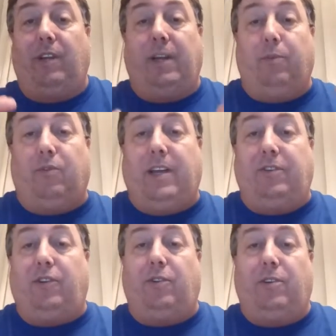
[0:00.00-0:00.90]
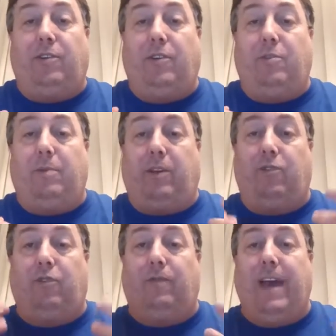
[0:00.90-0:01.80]
and it was easier to do
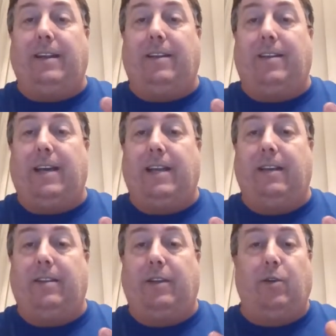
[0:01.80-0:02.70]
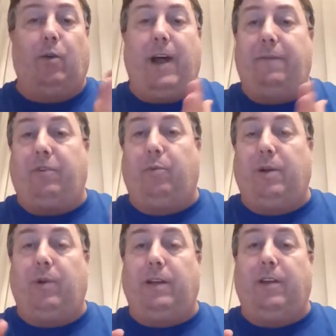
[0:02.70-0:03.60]
because you've annotated and you don't have to
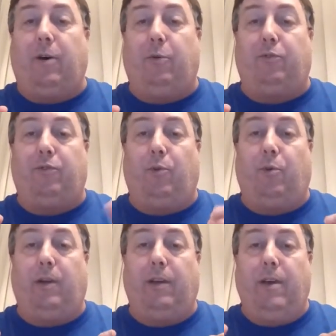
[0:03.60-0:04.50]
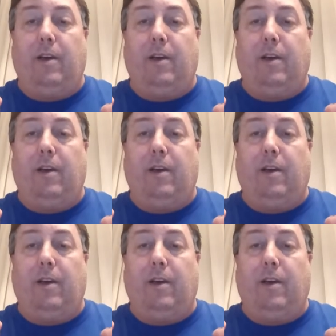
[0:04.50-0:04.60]
reread the whole story.